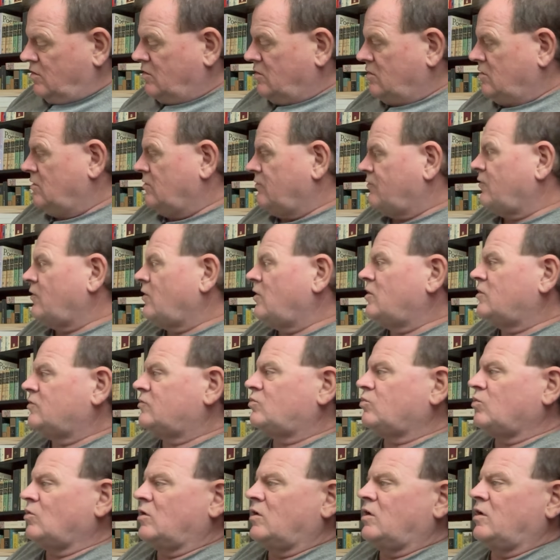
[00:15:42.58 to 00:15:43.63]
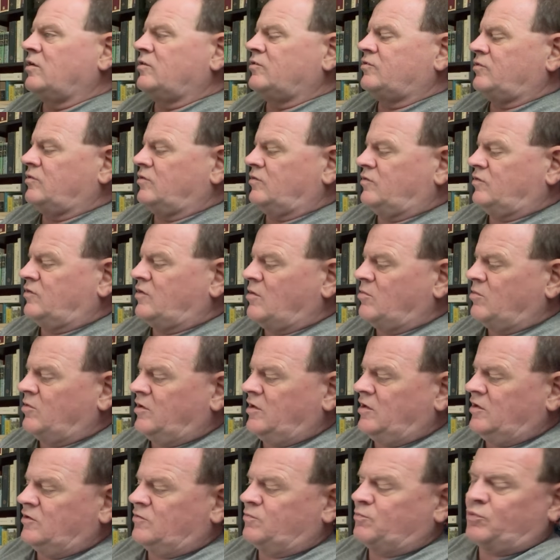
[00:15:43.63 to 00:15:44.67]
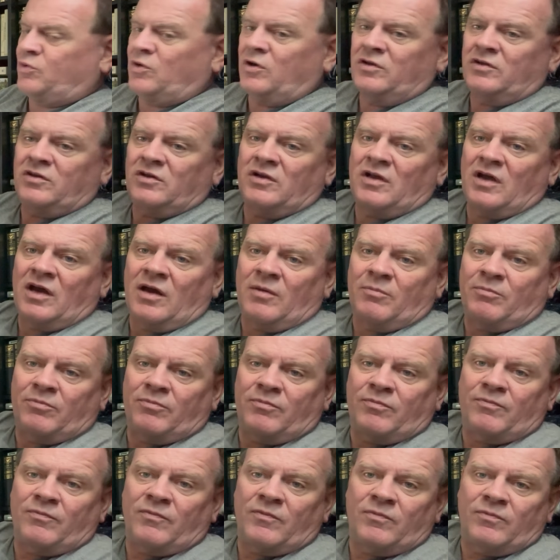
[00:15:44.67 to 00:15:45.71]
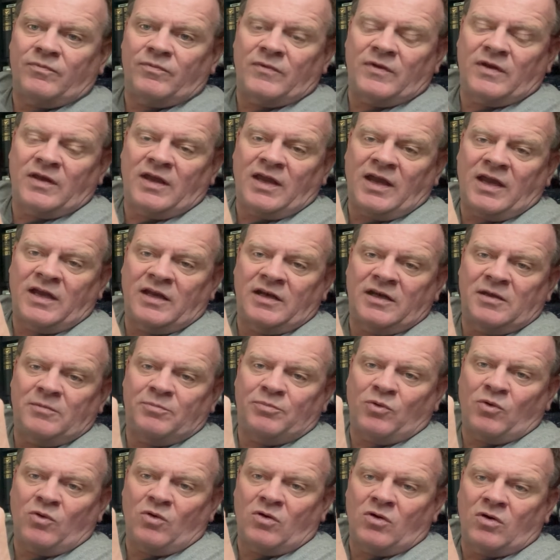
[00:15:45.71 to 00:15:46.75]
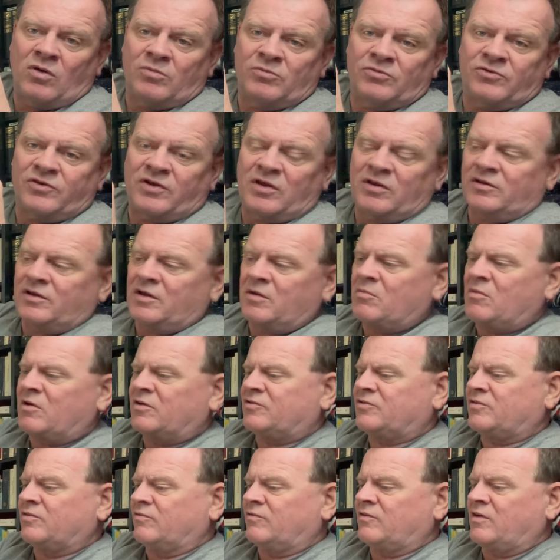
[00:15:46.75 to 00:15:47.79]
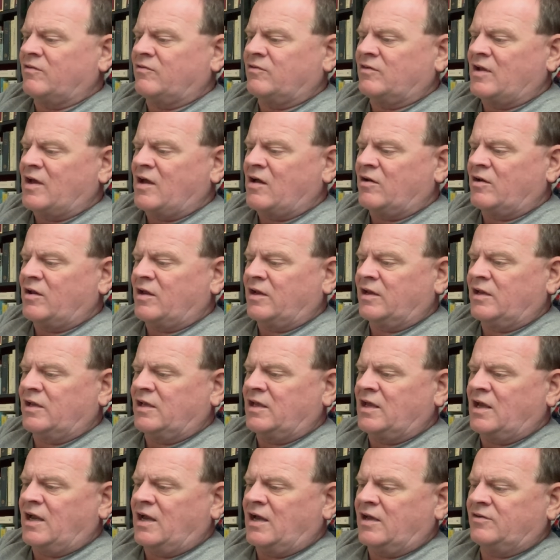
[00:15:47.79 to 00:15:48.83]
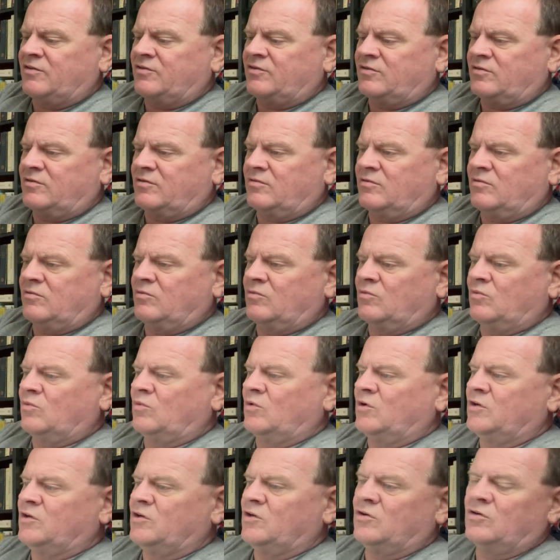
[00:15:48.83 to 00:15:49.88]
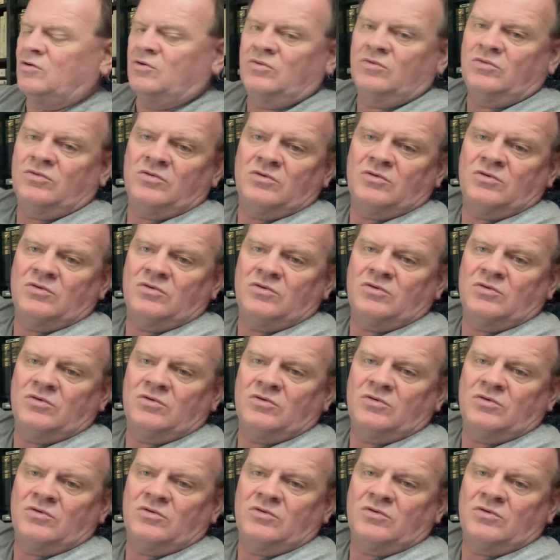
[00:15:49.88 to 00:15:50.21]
The first was some of these printed up Heaney poems that they must have given out, I guess, when you